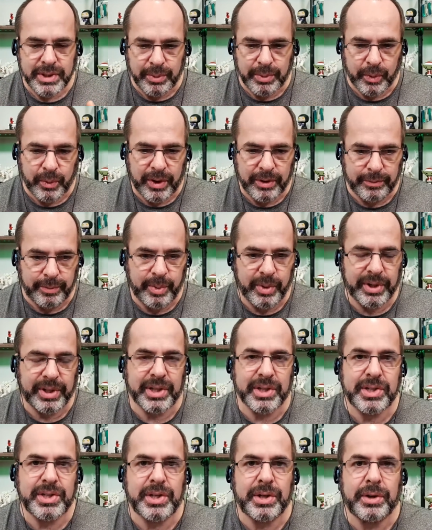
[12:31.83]
way of putting
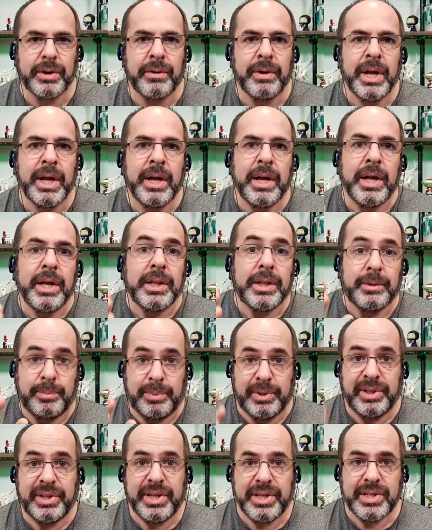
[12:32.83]
this here, the
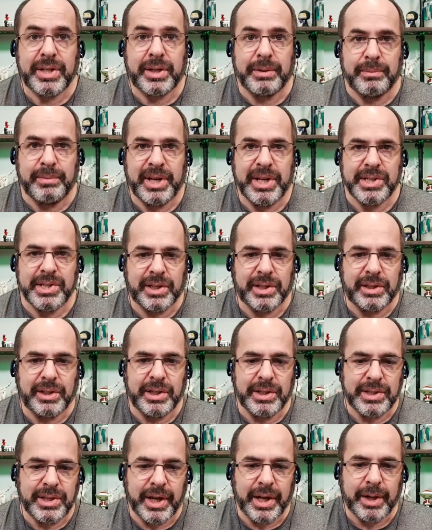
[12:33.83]
police can basically
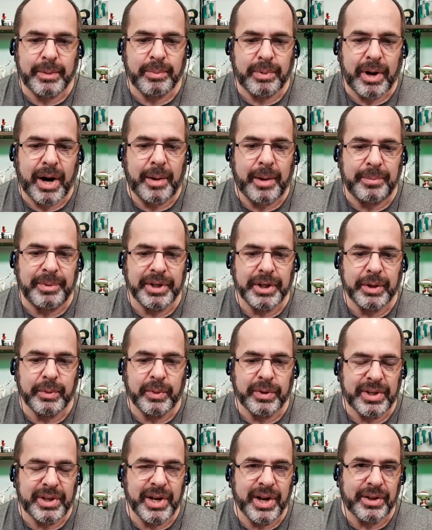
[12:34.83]
take property
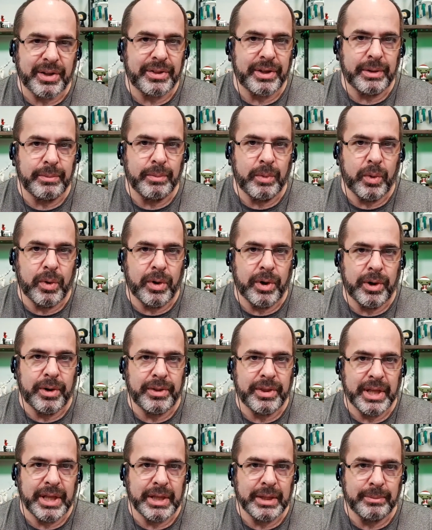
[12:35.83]
with nothing more
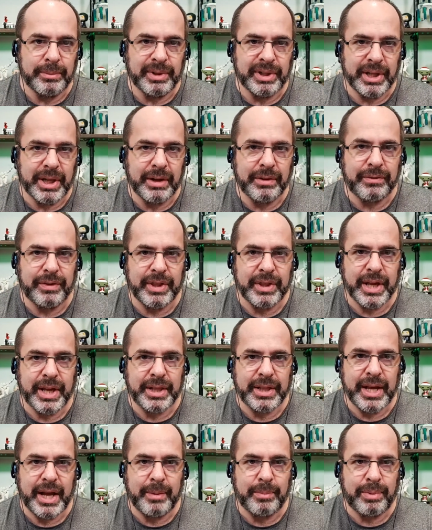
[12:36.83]
than the belief that
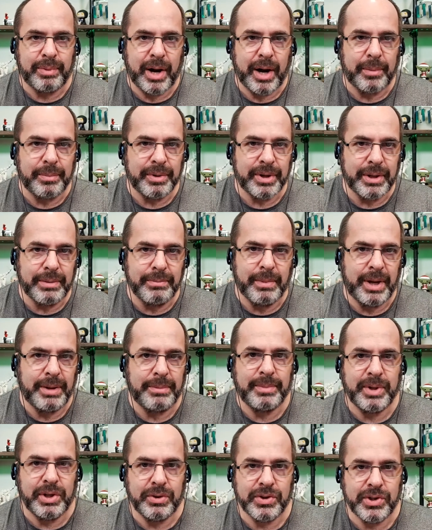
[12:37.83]
that property might
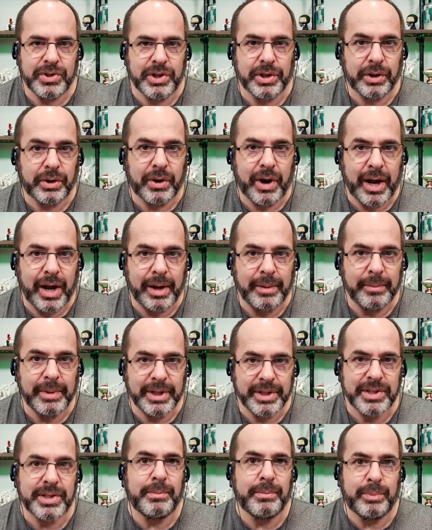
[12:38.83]
be used in a crime
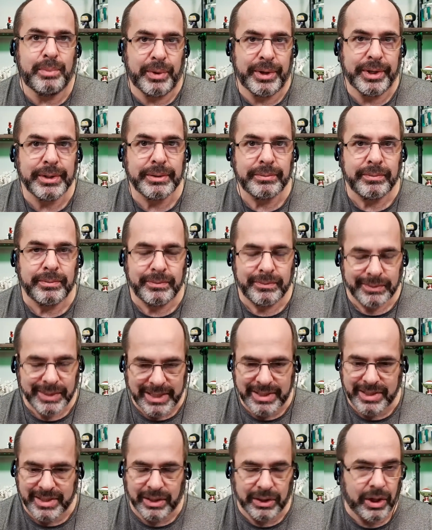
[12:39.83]
at some point.
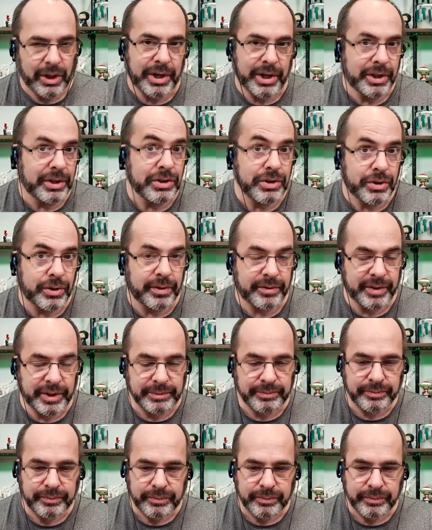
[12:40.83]
That's the long and the short of it.